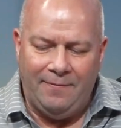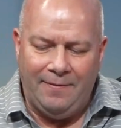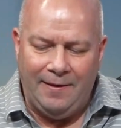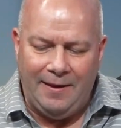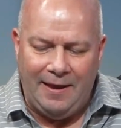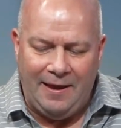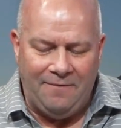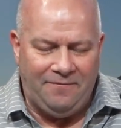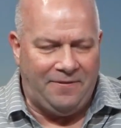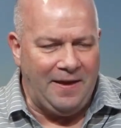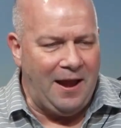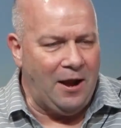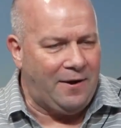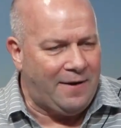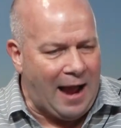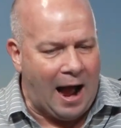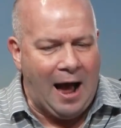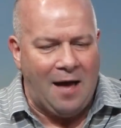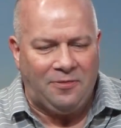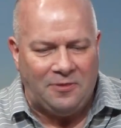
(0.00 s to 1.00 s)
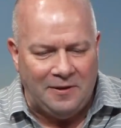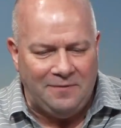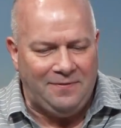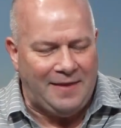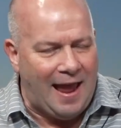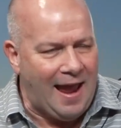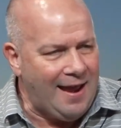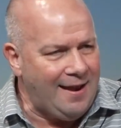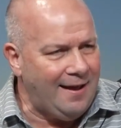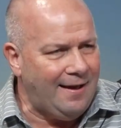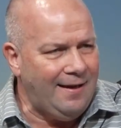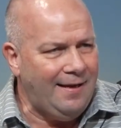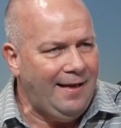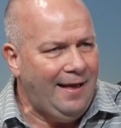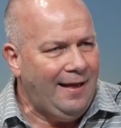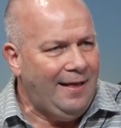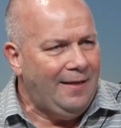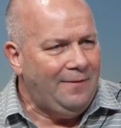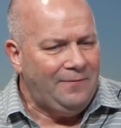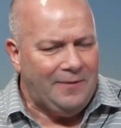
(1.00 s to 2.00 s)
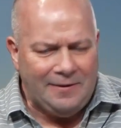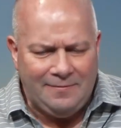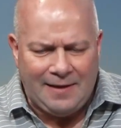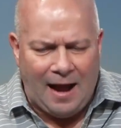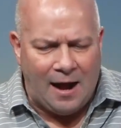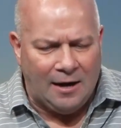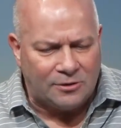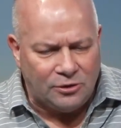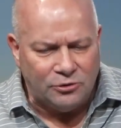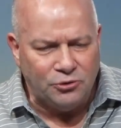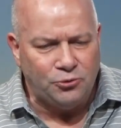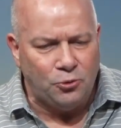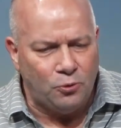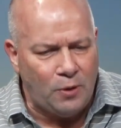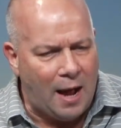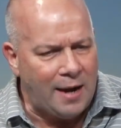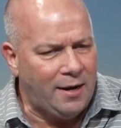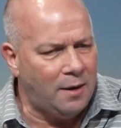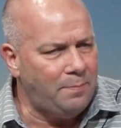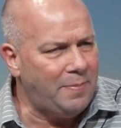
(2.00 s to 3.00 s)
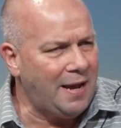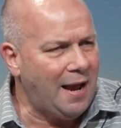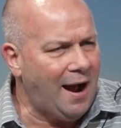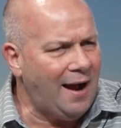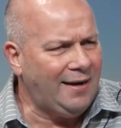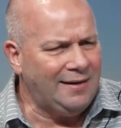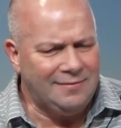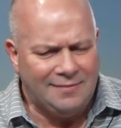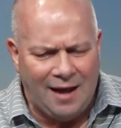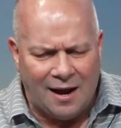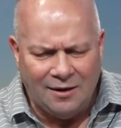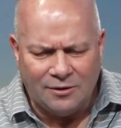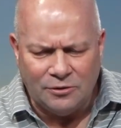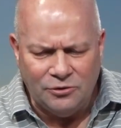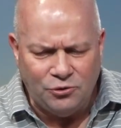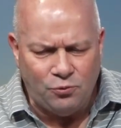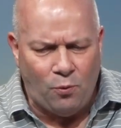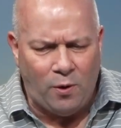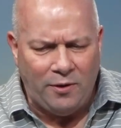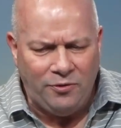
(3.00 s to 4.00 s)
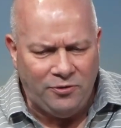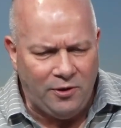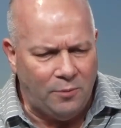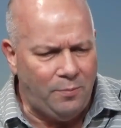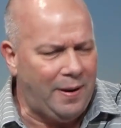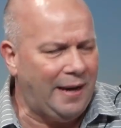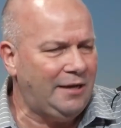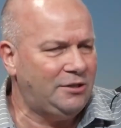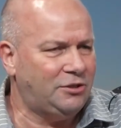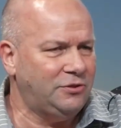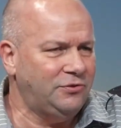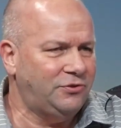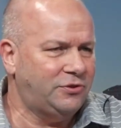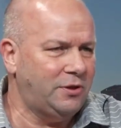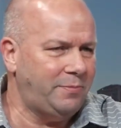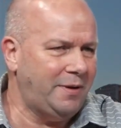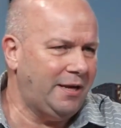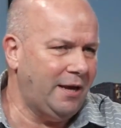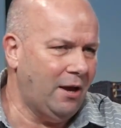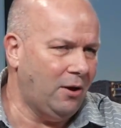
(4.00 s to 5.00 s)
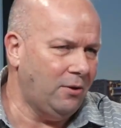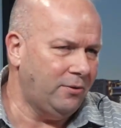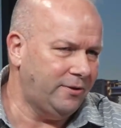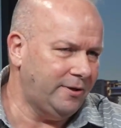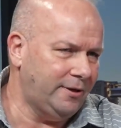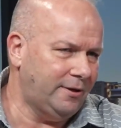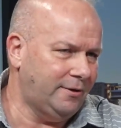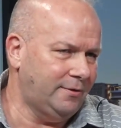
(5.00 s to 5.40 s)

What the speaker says: if they got the data, the doctors will line up behind it. Doctors want their patients to be healthy.